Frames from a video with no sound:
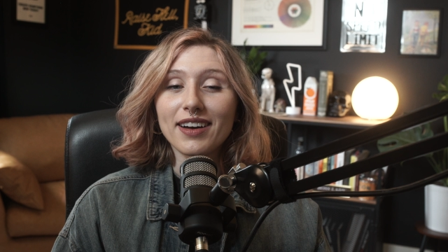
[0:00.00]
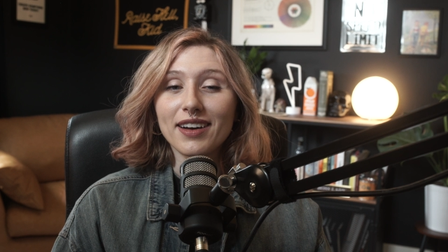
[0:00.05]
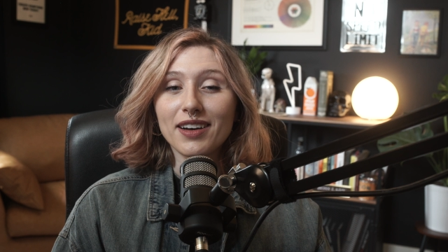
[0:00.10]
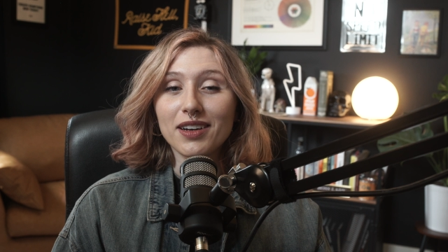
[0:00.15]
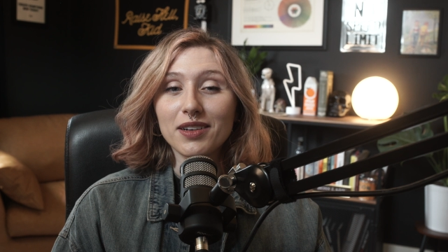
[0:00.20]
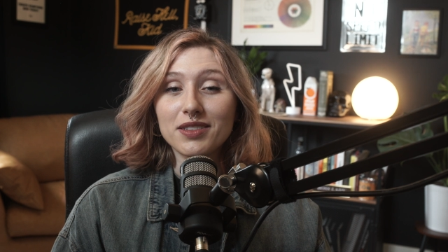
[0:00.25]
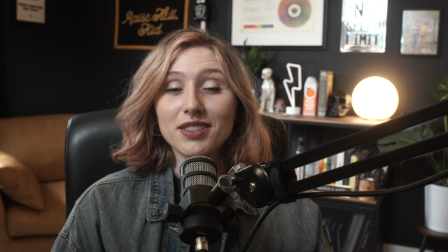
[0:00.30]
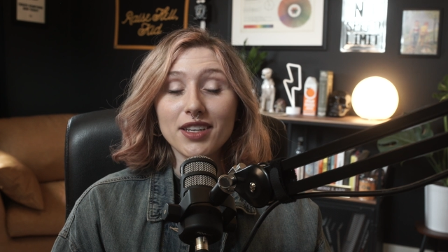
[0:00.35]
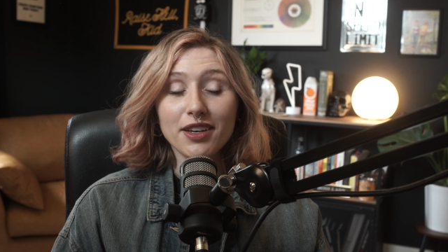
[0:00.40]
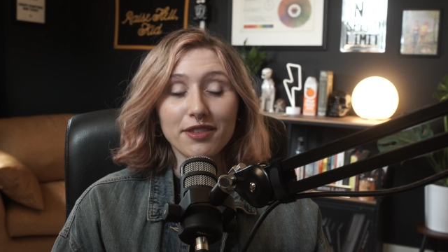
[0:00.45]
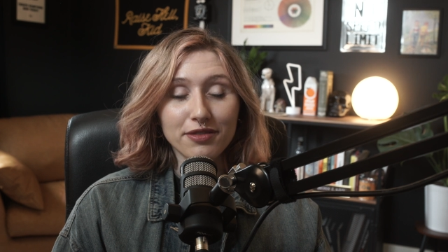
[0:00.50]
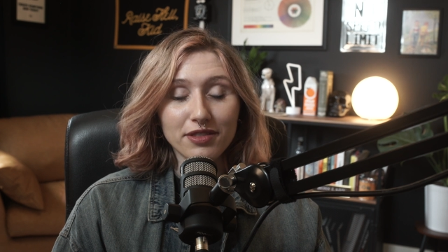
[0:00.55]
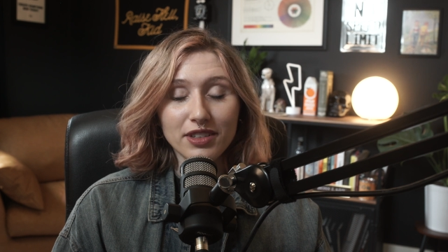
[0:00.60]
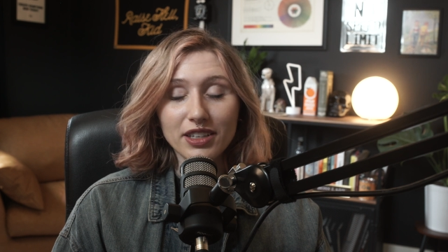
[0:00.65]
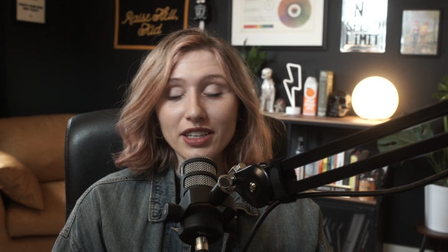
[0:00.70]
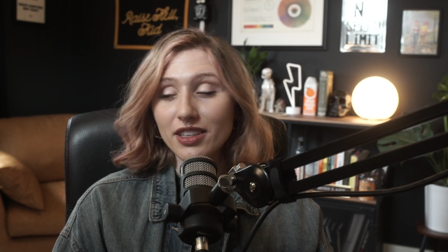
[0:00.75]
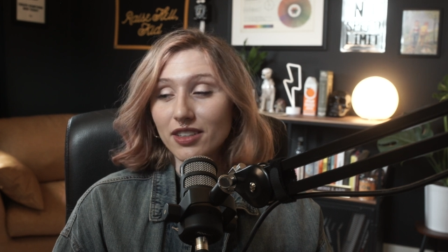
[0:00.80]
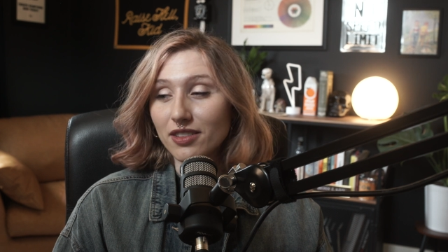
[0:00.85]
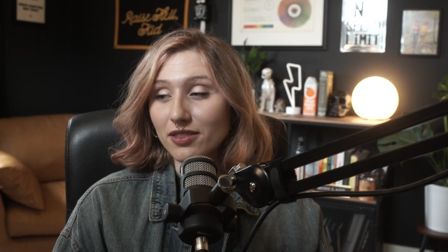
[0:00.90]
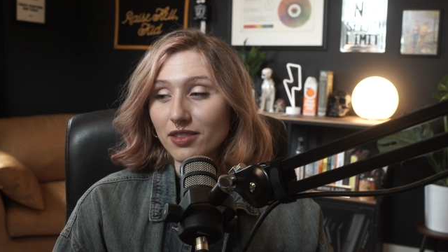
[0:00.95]
uh,
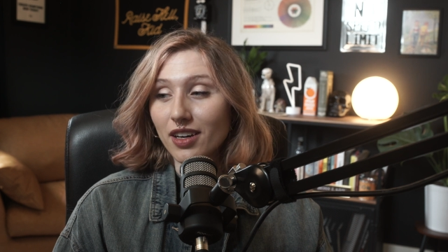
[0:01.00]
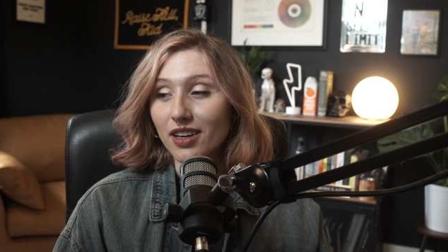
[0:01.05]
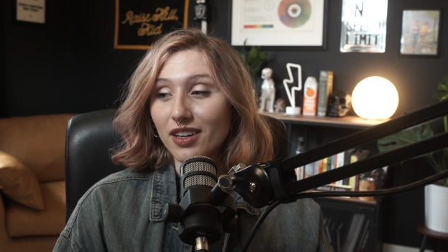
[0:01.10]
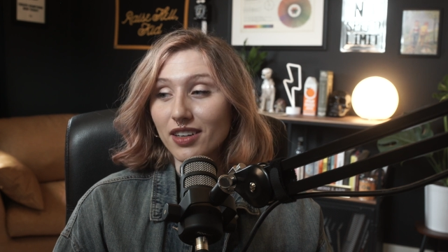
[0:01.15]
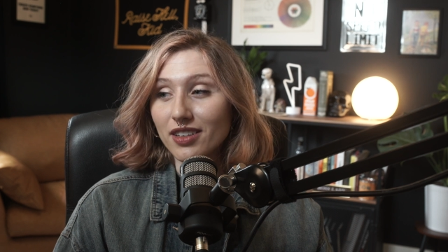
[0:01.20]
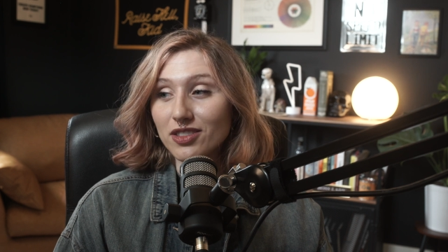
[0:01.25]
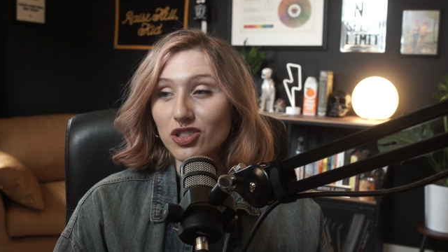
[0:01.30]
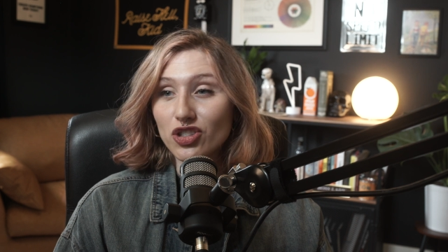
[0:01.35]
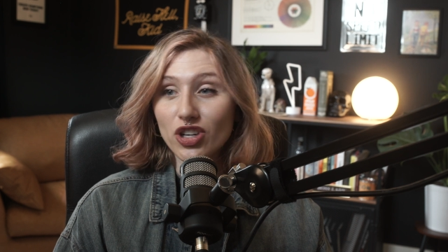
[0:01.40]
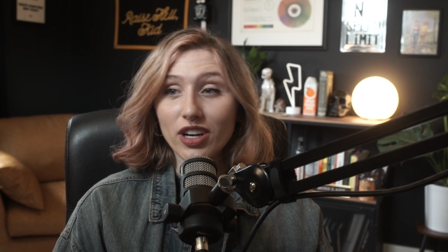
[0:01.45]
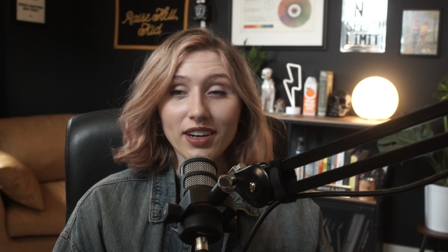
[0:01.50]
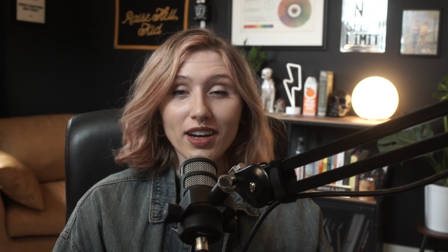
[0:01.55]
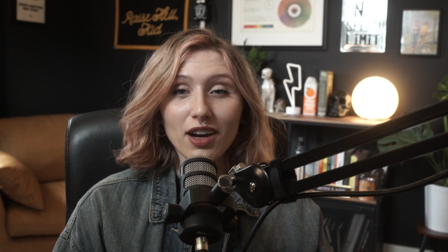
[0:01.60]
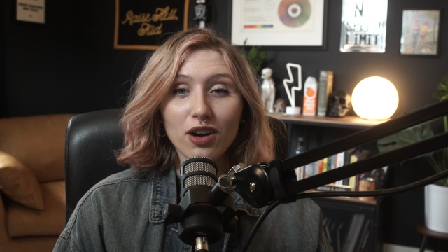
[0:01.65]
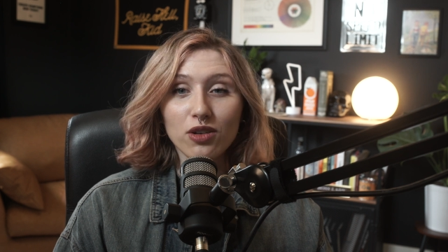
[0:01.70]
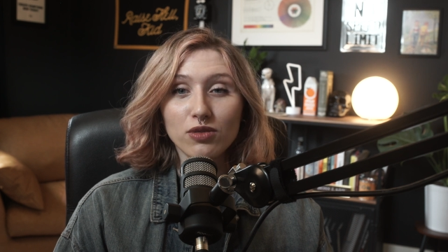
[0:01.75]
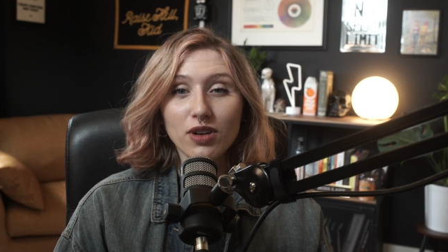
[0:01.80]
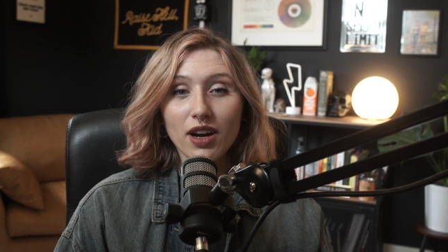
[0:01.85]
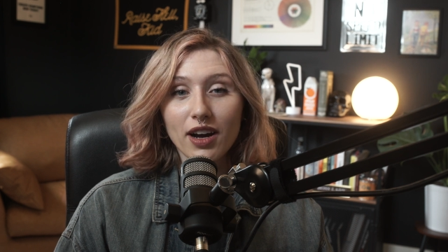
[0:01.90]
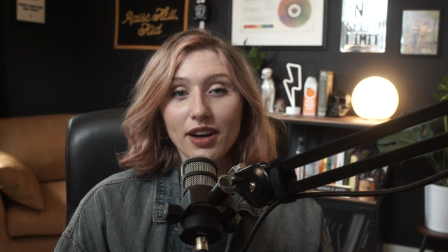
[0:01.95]
definitely uh, check
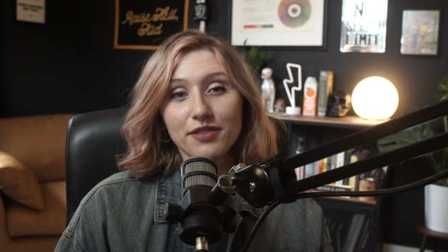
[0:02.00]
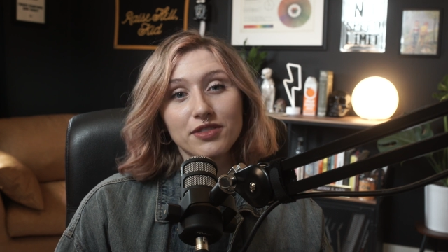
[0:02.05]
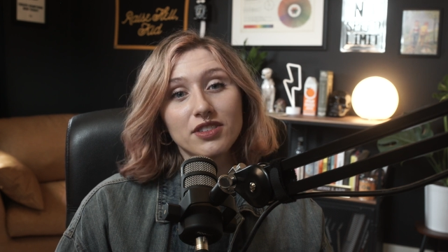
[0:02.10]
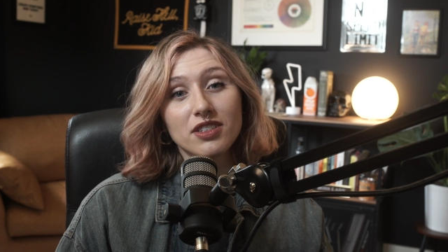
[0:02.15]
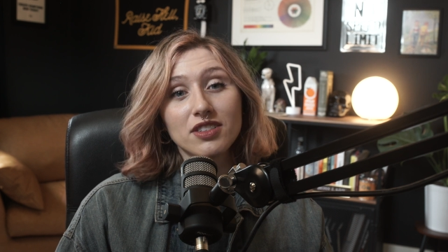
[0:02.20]
out Rive